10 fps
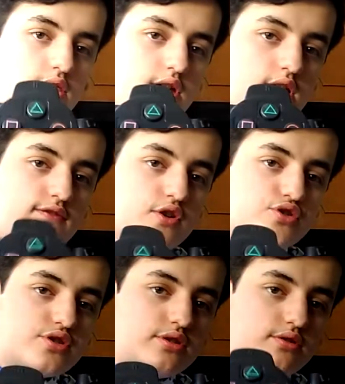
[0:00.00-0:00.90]
the
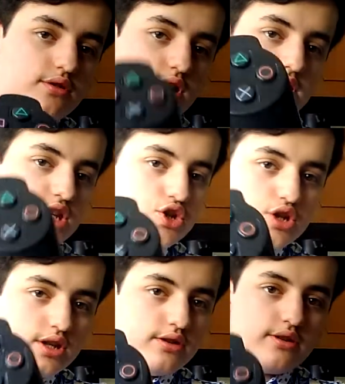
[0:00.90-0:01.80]
first
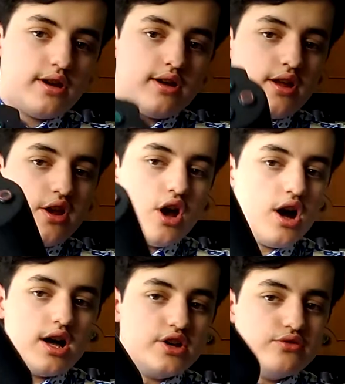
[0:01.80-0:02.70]
edition
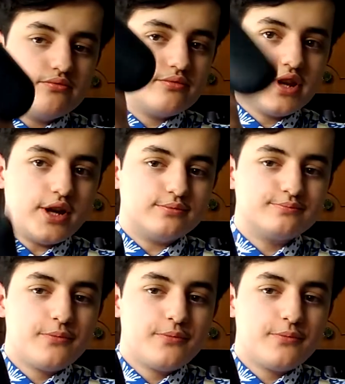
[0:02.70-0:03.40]
non, you know,